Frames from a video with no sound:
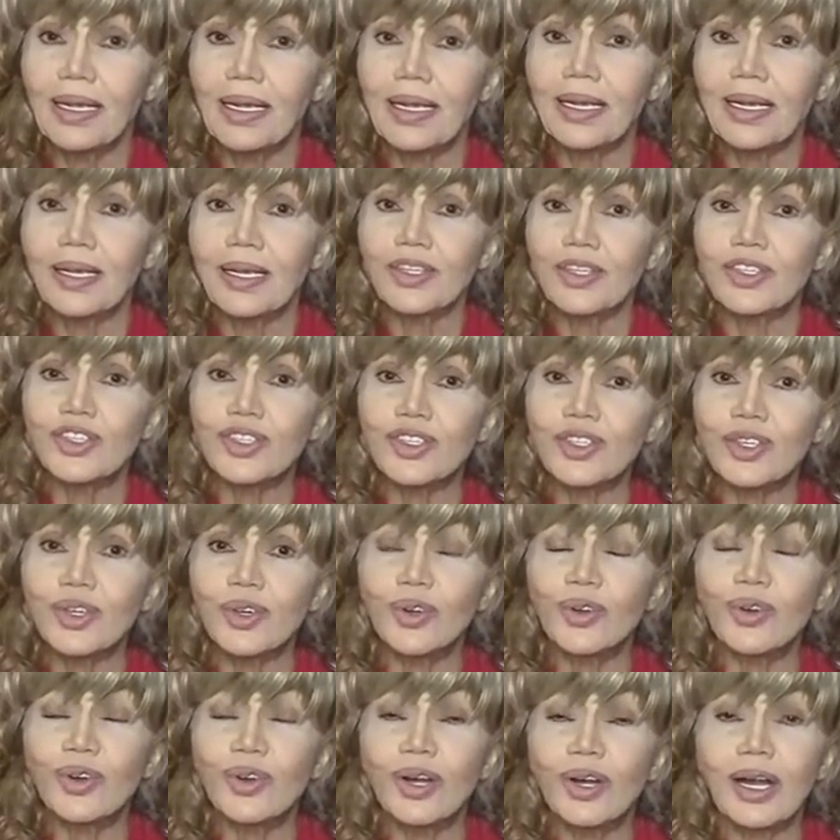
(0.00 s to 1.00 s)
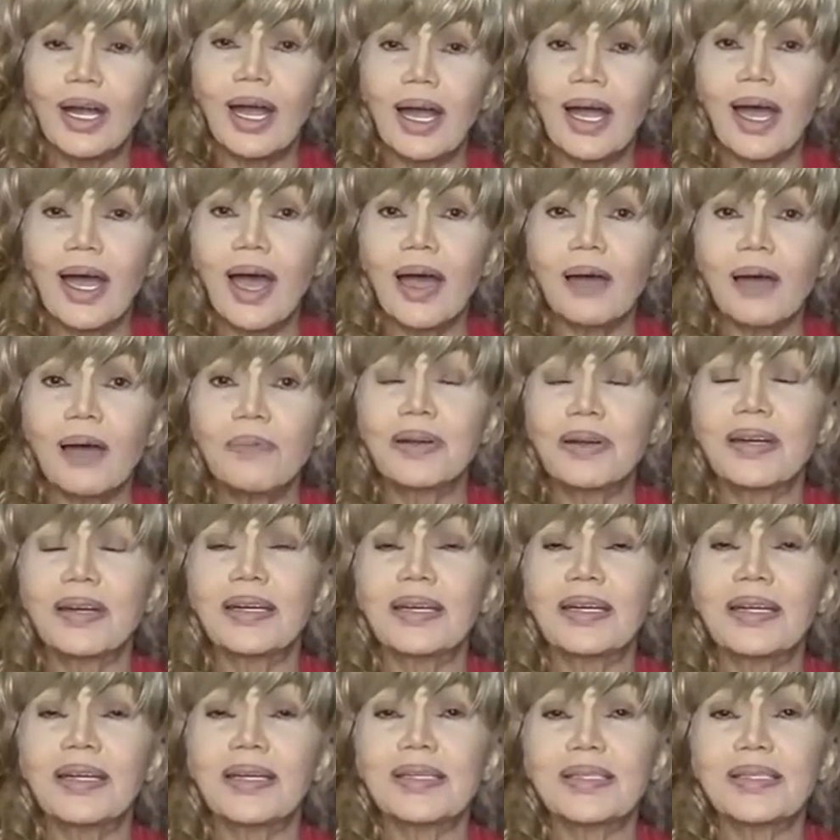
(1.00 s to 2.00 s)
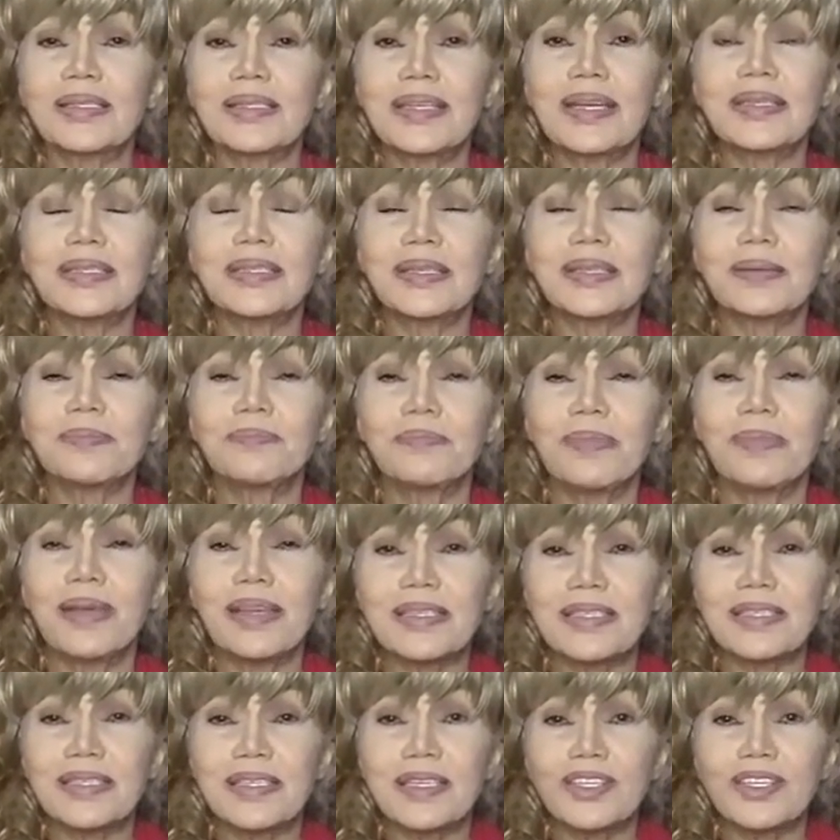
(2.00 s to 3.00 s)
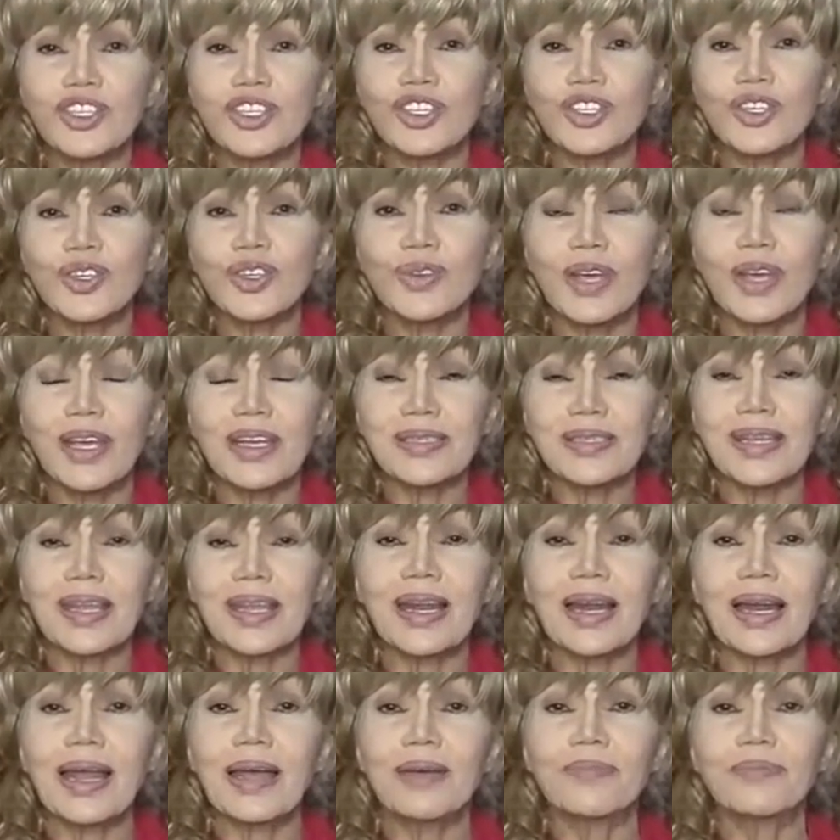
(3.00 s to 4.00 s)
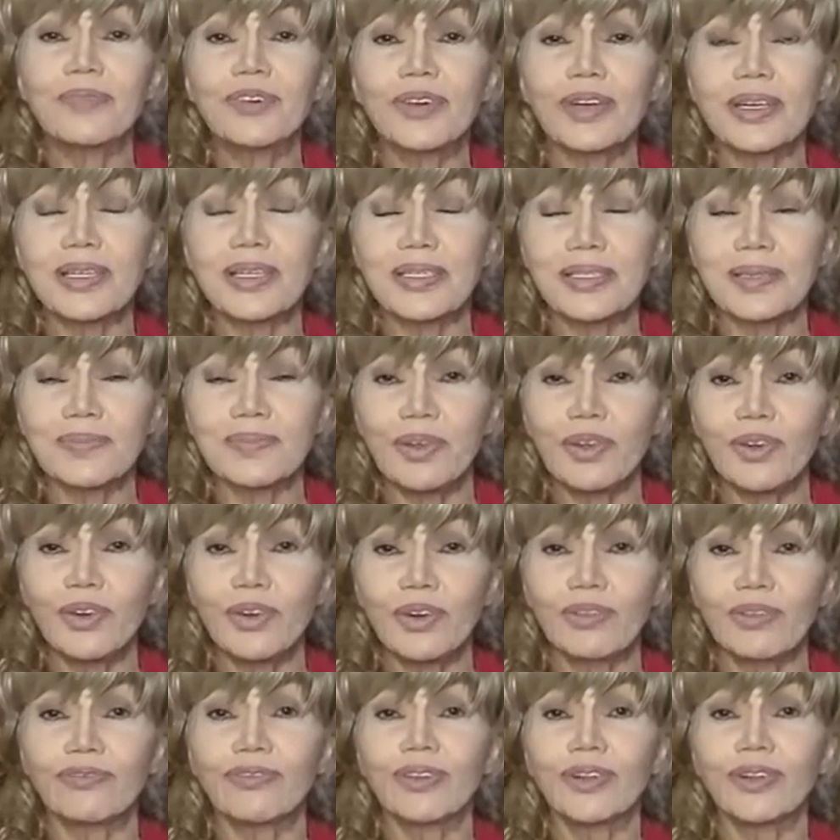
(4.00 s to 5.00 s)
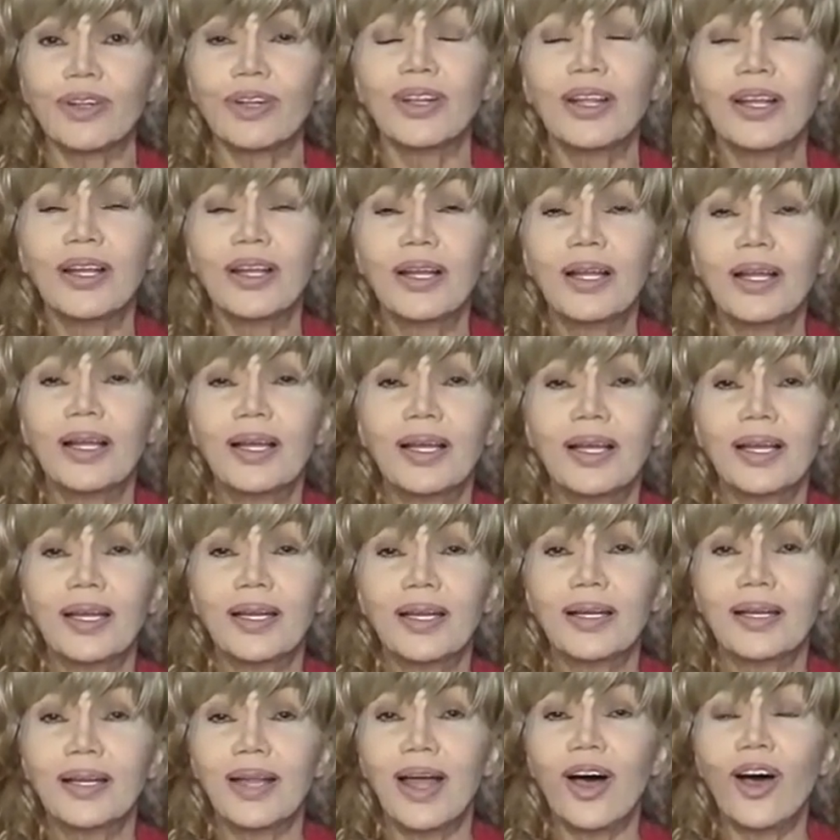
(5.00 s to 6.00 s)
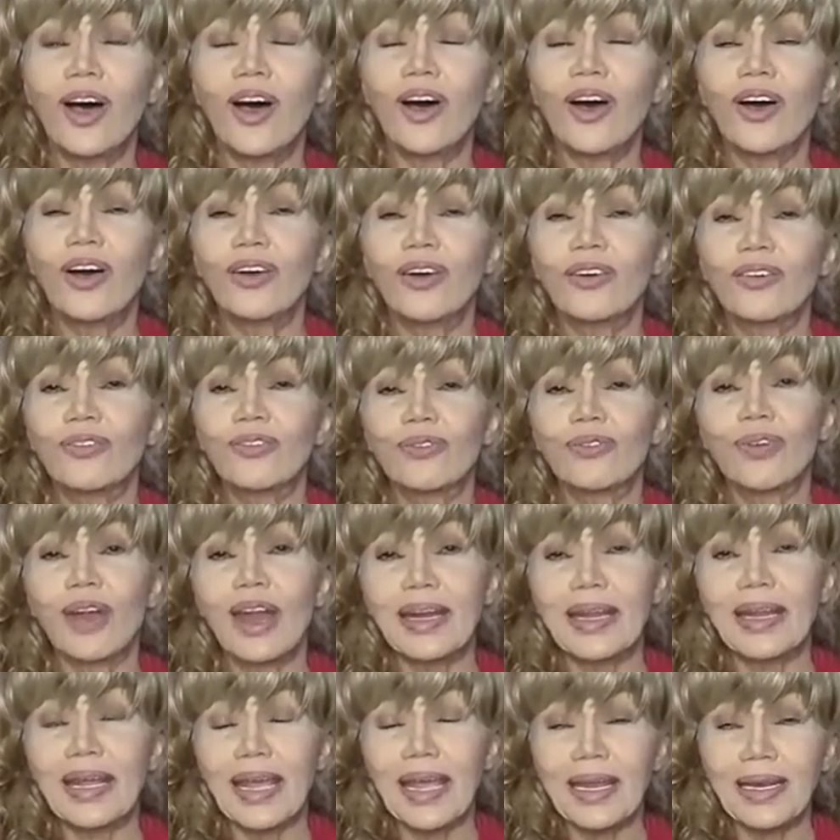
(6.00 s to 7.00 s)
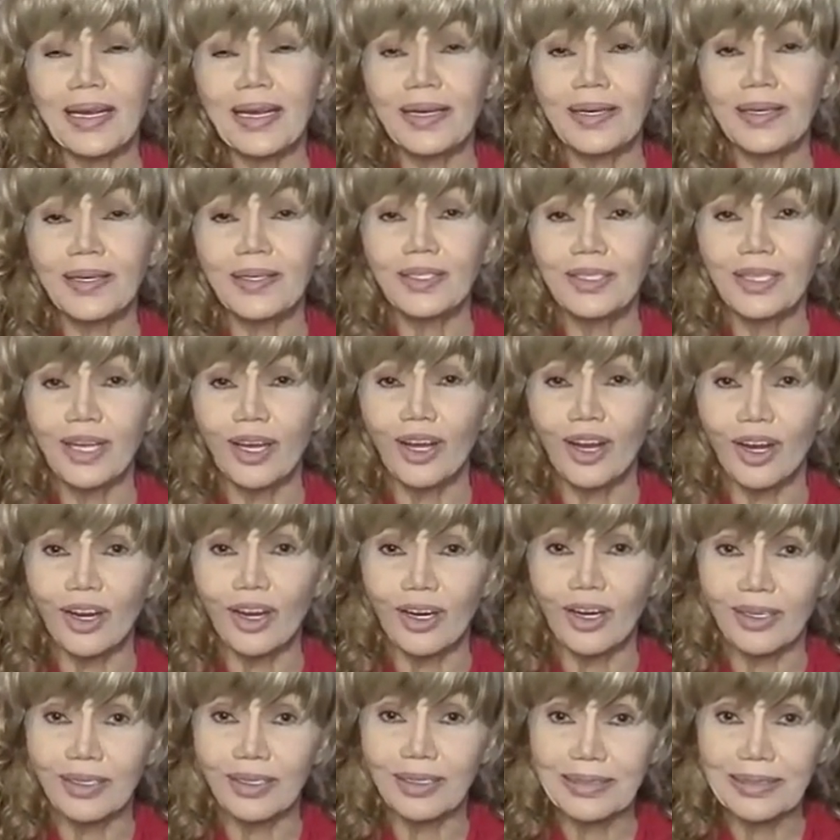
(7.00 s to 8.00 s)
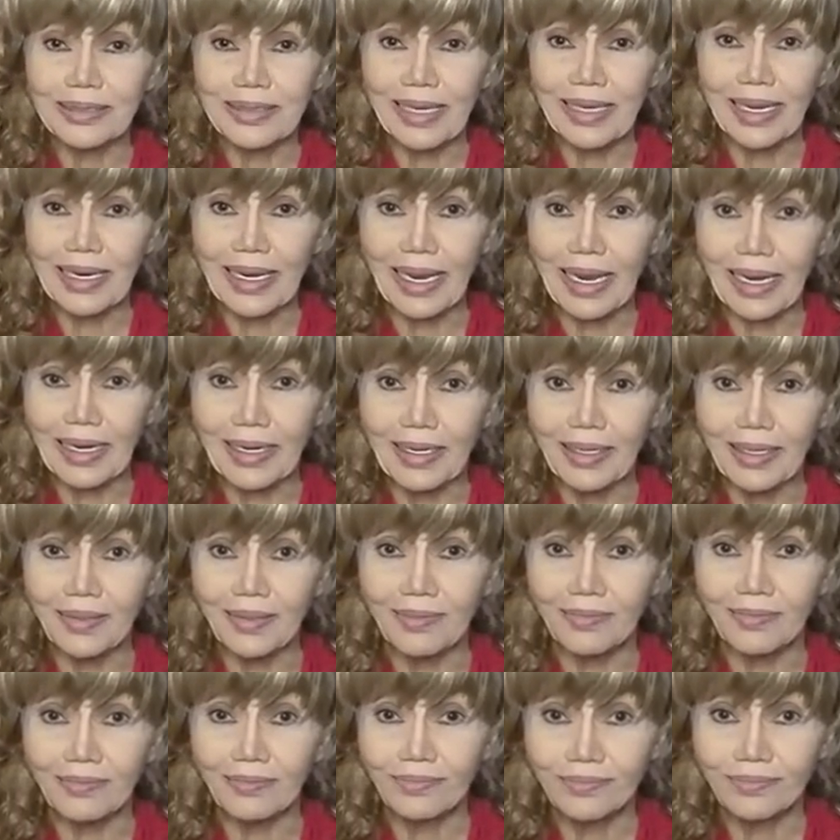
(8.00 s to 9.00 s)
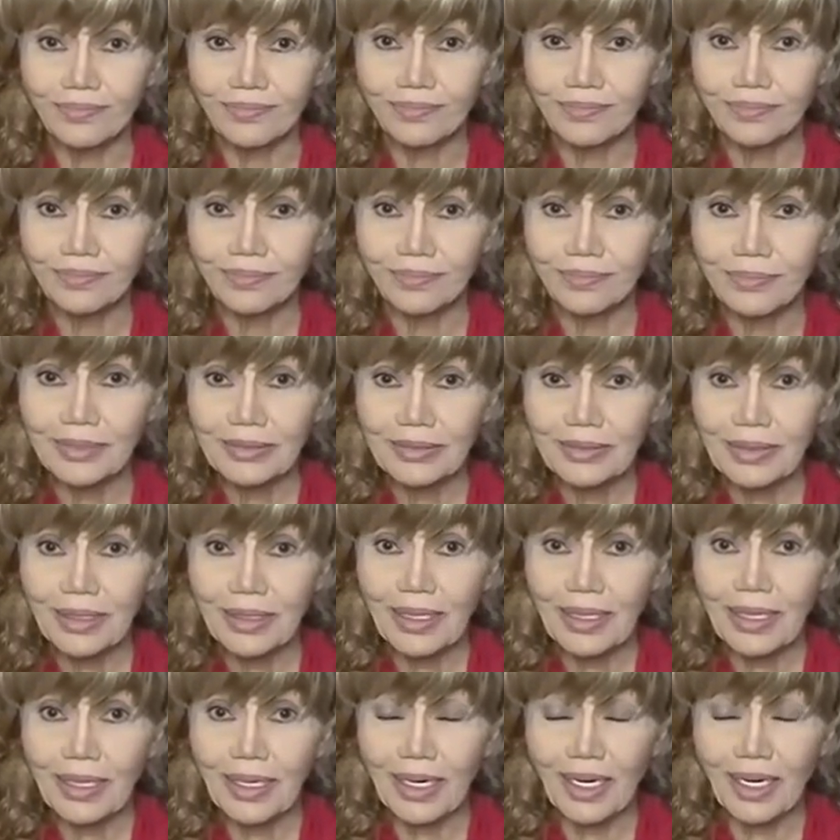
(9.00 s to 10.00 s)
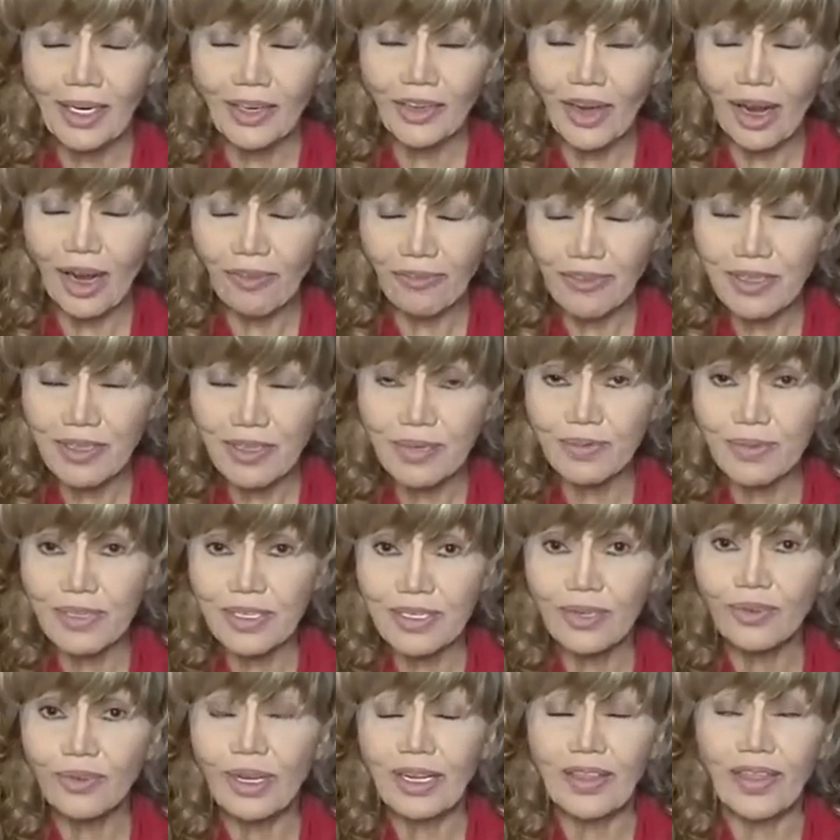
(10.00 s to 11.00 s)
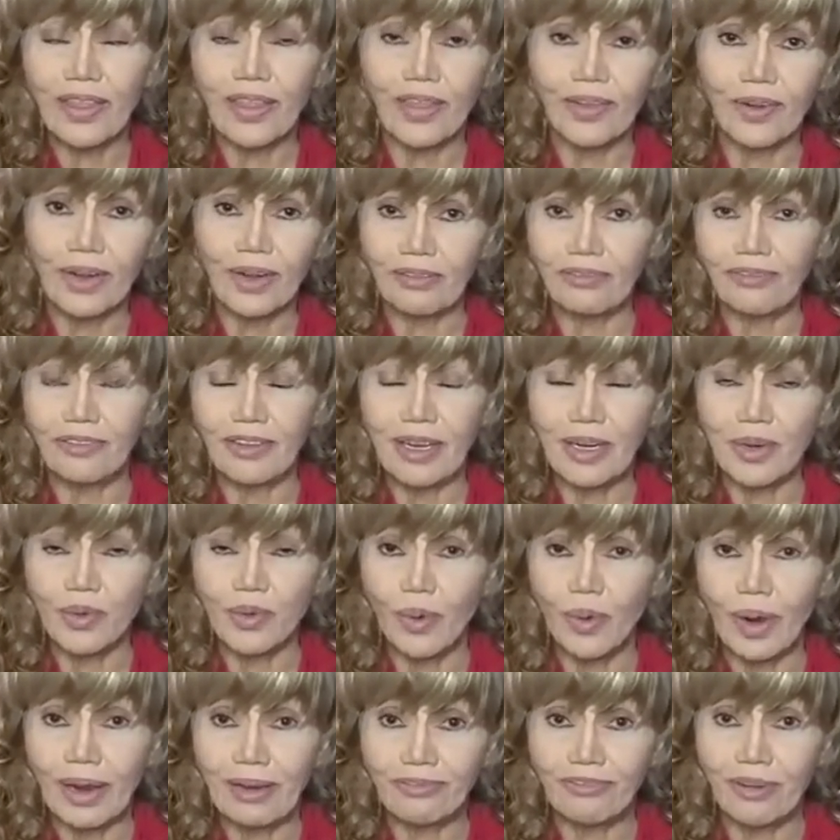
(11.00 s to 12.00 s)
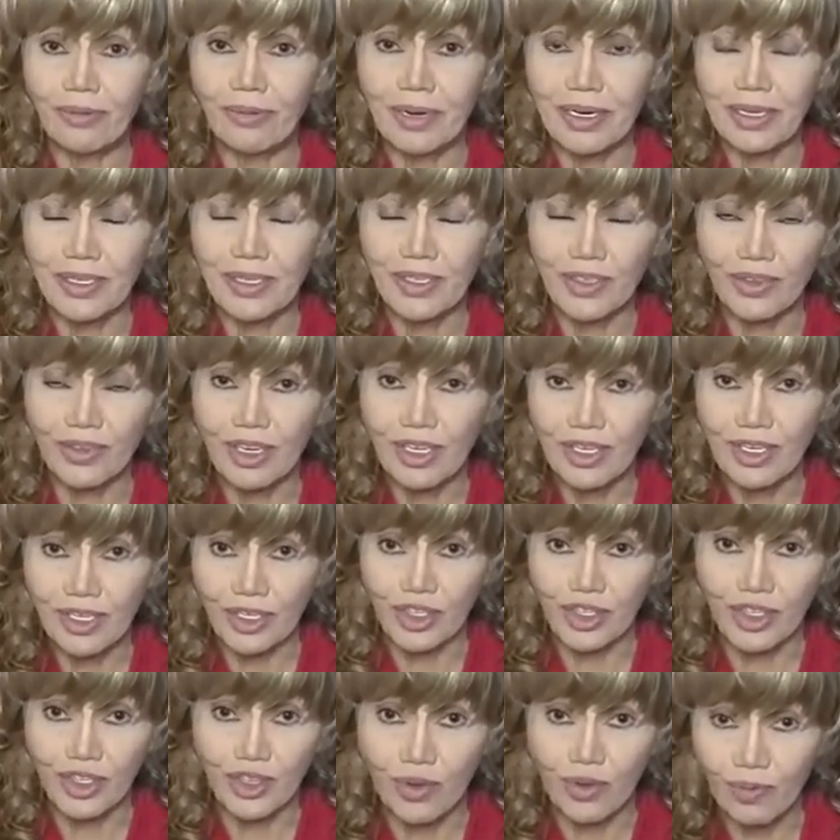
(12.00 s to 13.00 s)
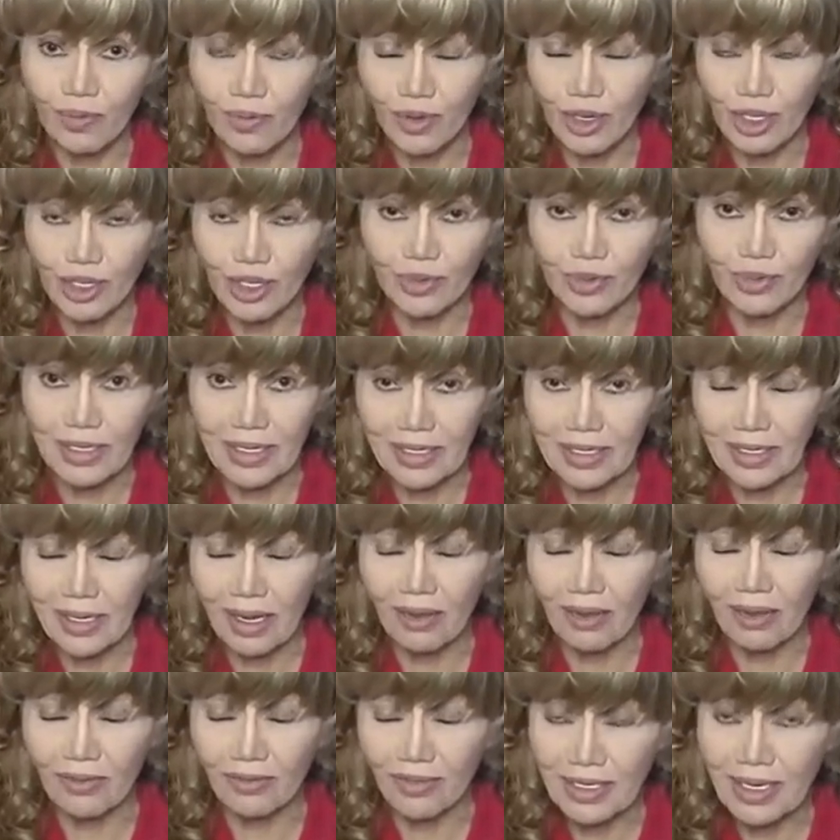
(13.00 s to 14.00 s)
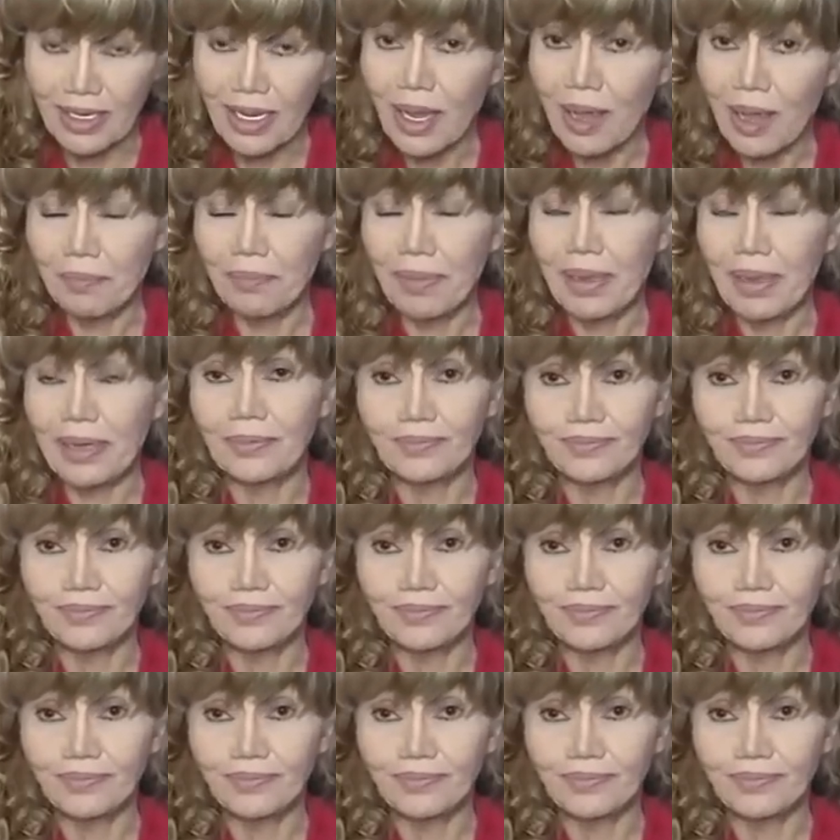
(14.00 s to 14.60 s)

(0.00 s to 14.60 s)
So Hubbard sent a message to his glamorous, beautiful long red-headed daughter Diana. Her office was only 30 feet away from his research room, which was his office. But